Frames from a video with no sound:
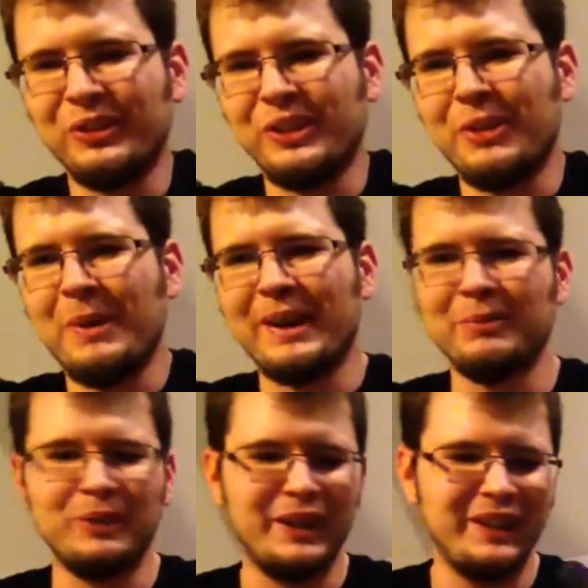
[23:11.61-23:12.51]
to go back
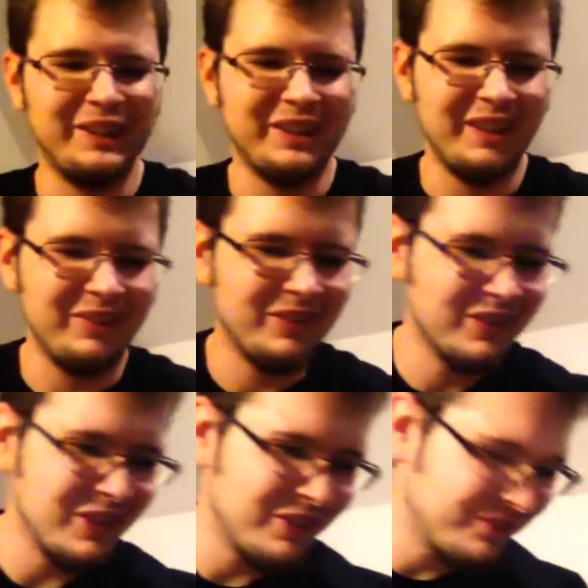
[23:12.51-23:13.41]
and play this game.
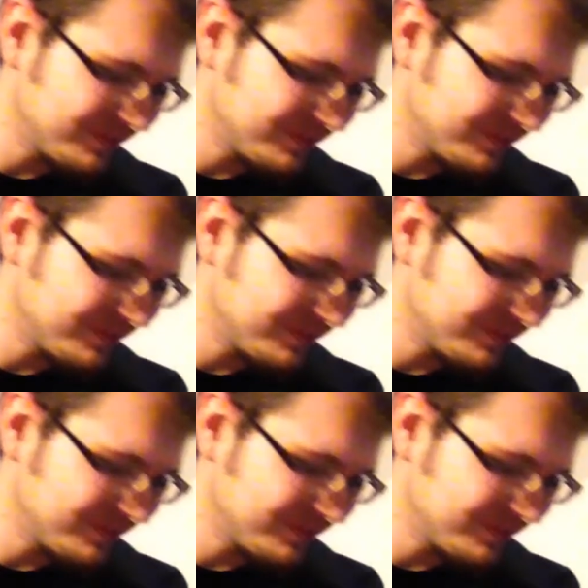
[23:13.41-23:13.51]
So.